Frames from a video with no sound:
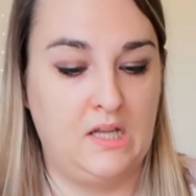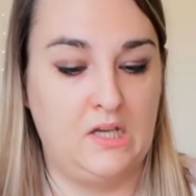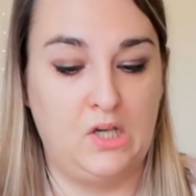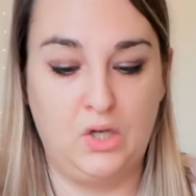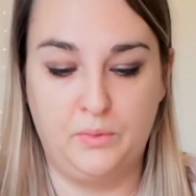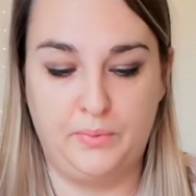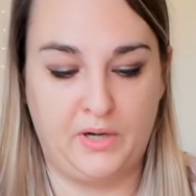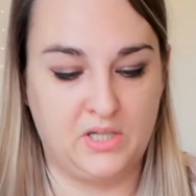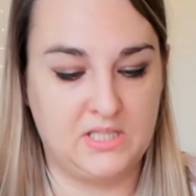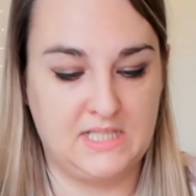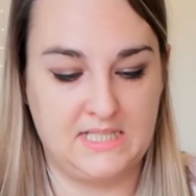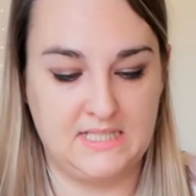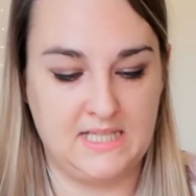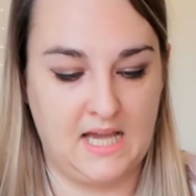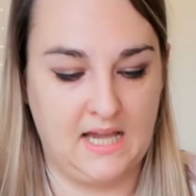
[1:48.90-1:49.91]
new box
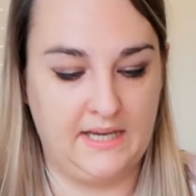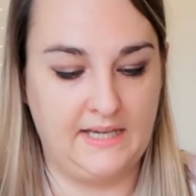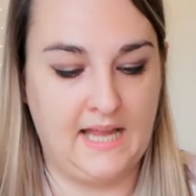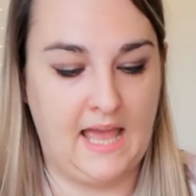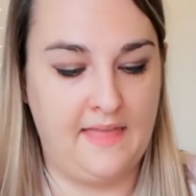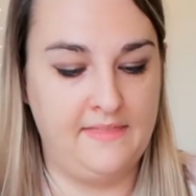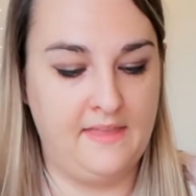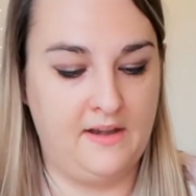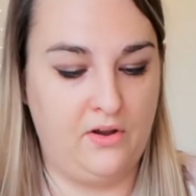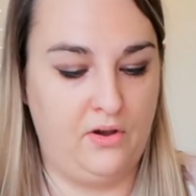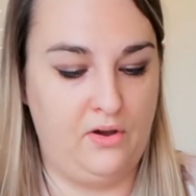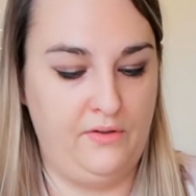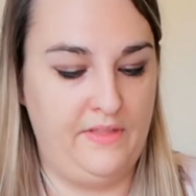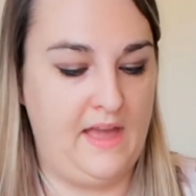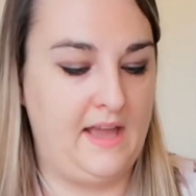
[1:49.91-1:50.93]
design," and then
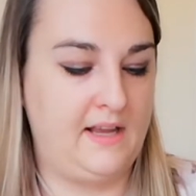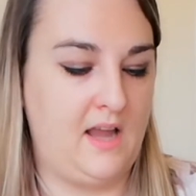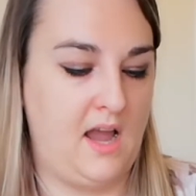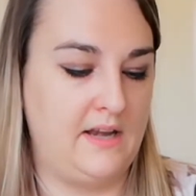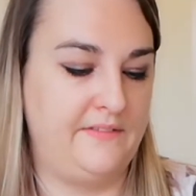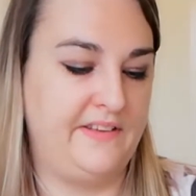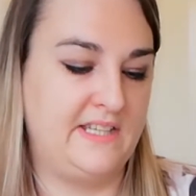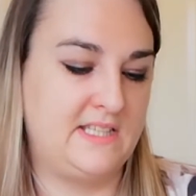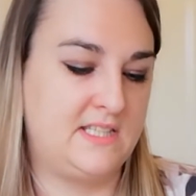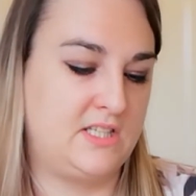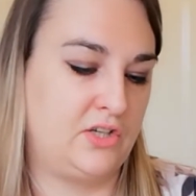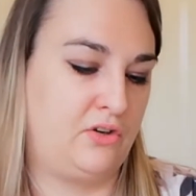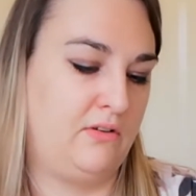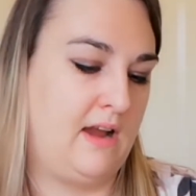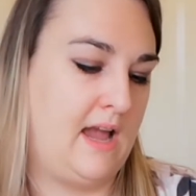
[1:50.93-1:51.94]
all their kind of
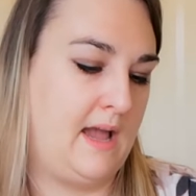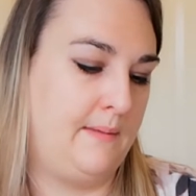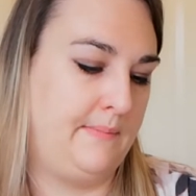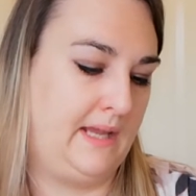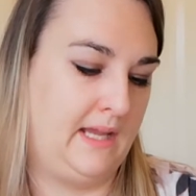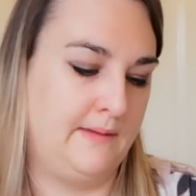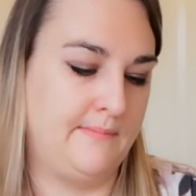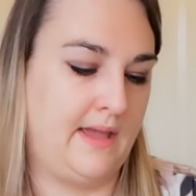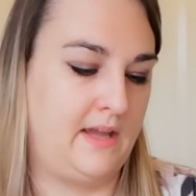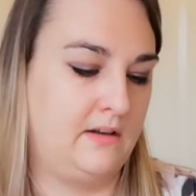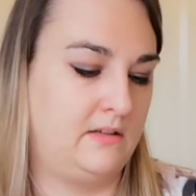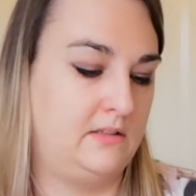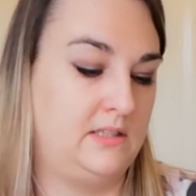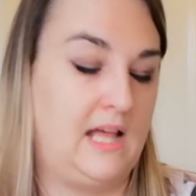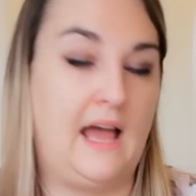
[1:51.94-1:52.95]
Instagram,
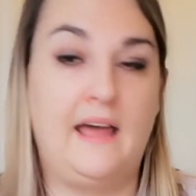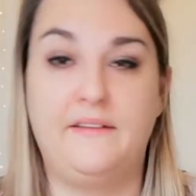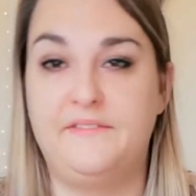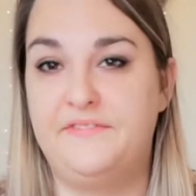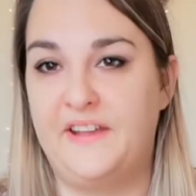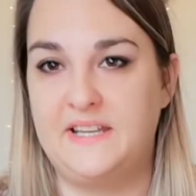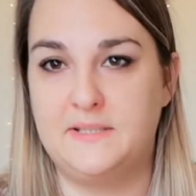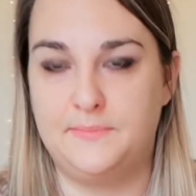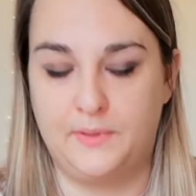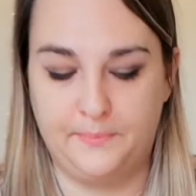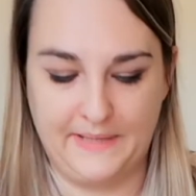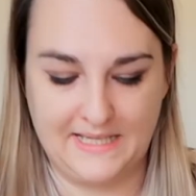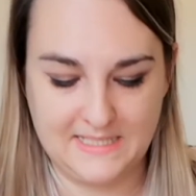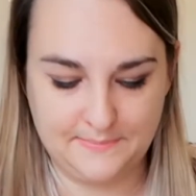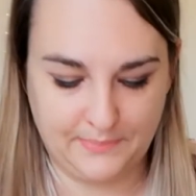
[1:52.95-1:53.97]
email, and Facebook
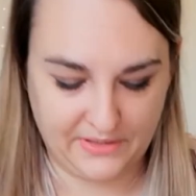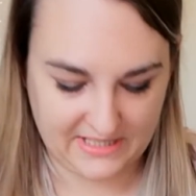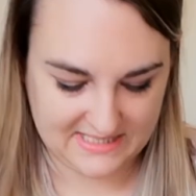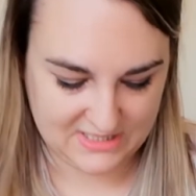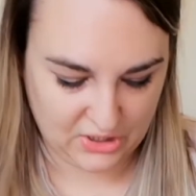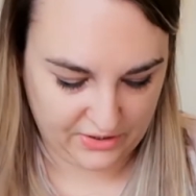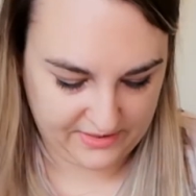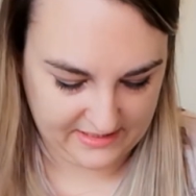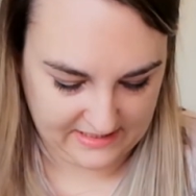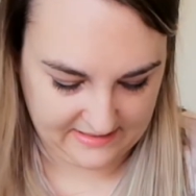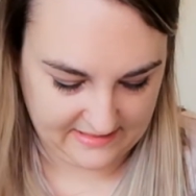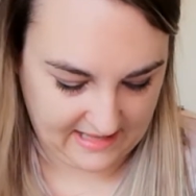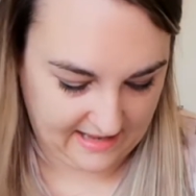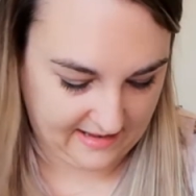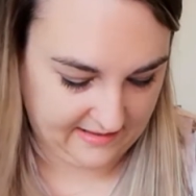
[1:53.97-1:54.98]
bits. But there's nothing
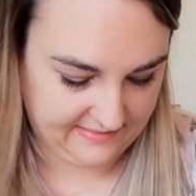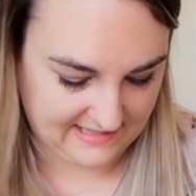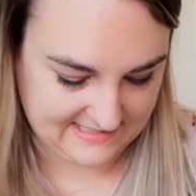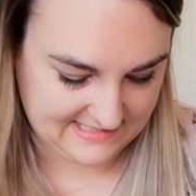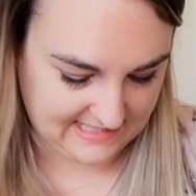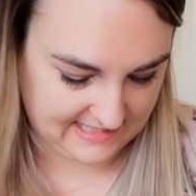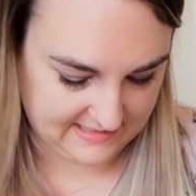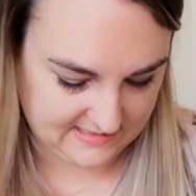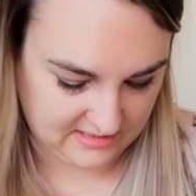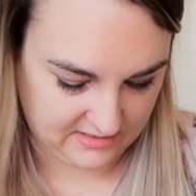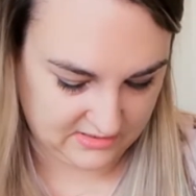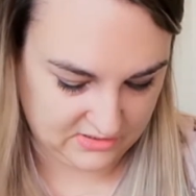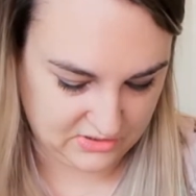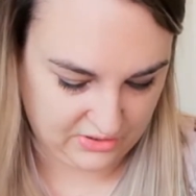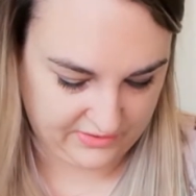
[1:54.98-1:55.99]
in there, that's it. So
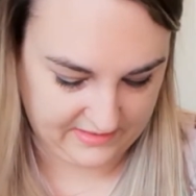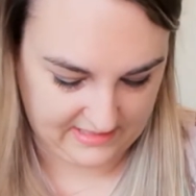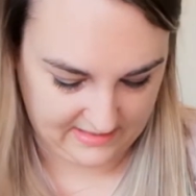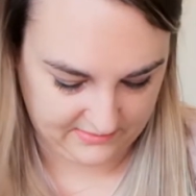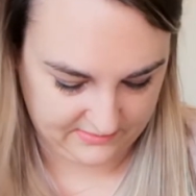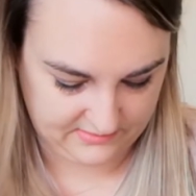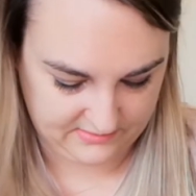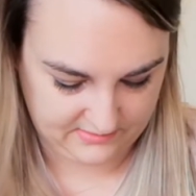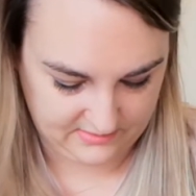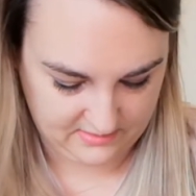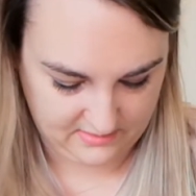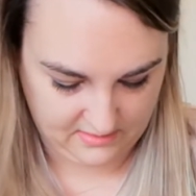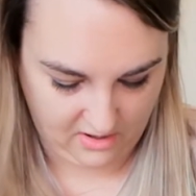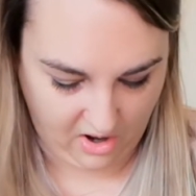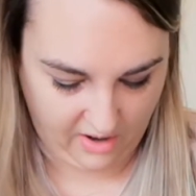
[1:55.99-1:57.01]
there's nothing else
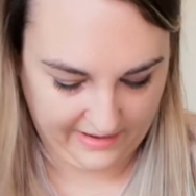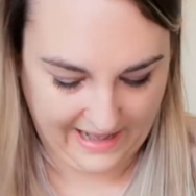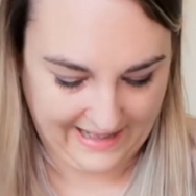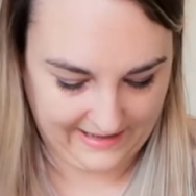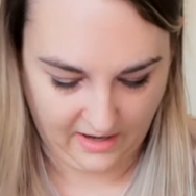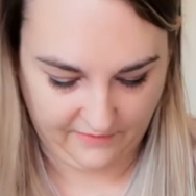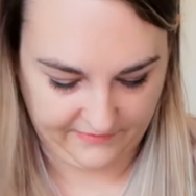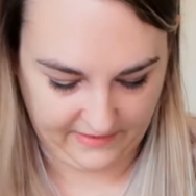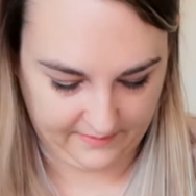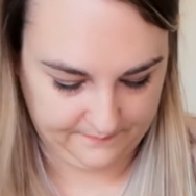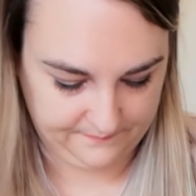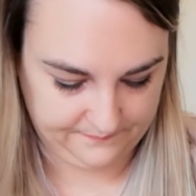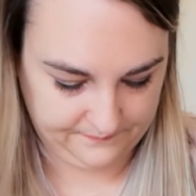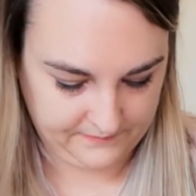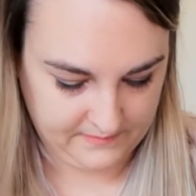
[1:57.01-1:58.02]
on any of
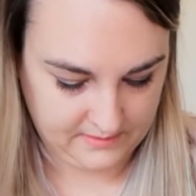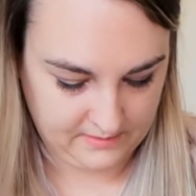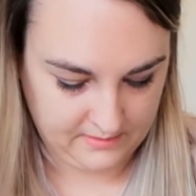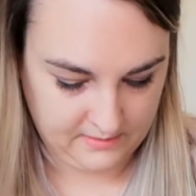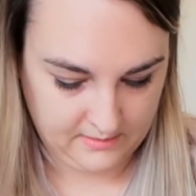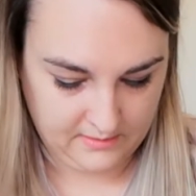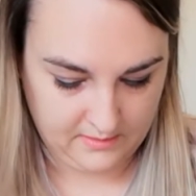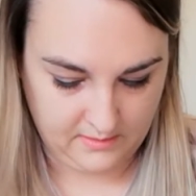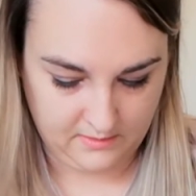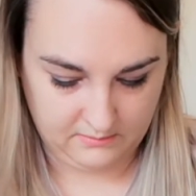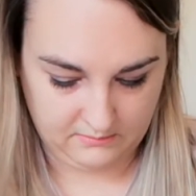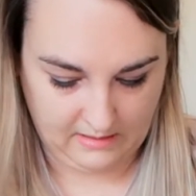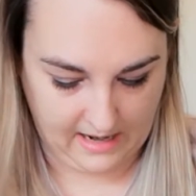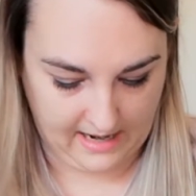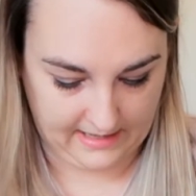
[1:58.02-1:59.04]

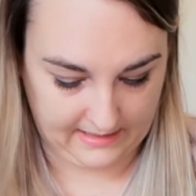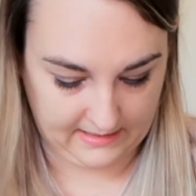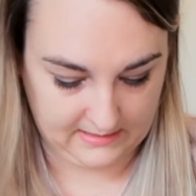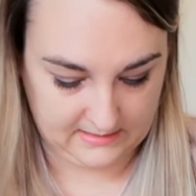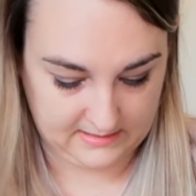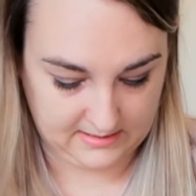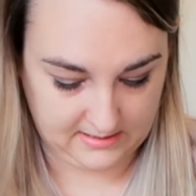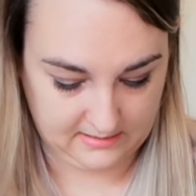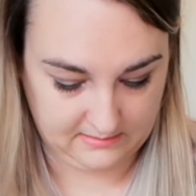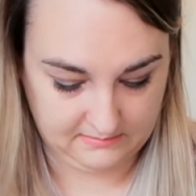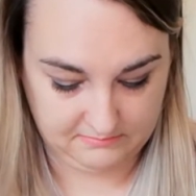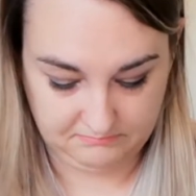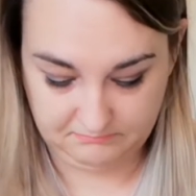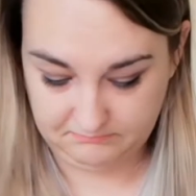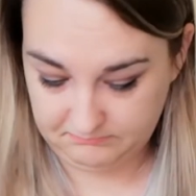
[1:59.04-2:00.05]
it. Right.
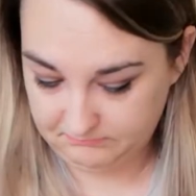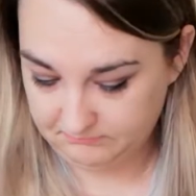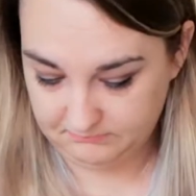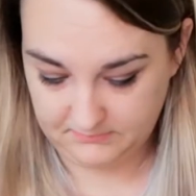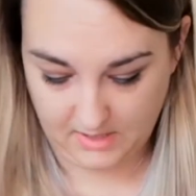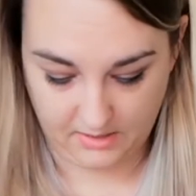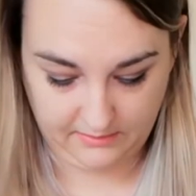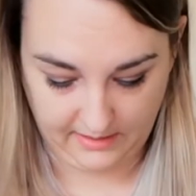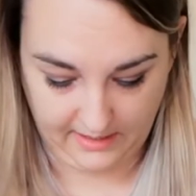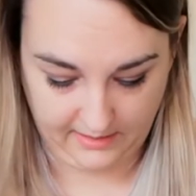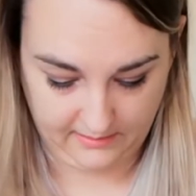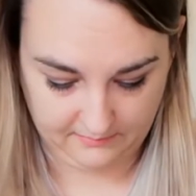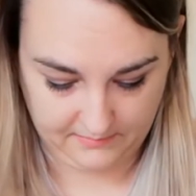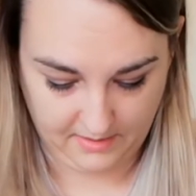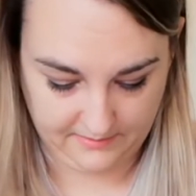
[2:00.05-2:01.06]
Okay,
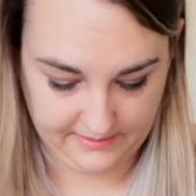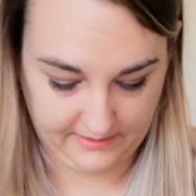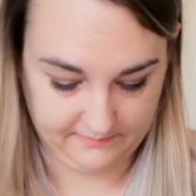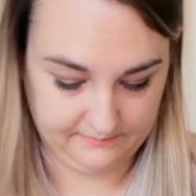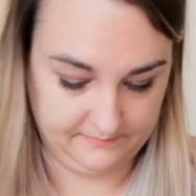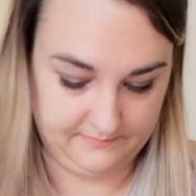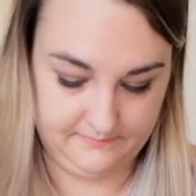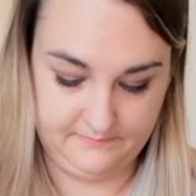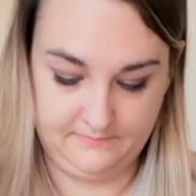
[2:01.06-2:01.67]
I'm going in.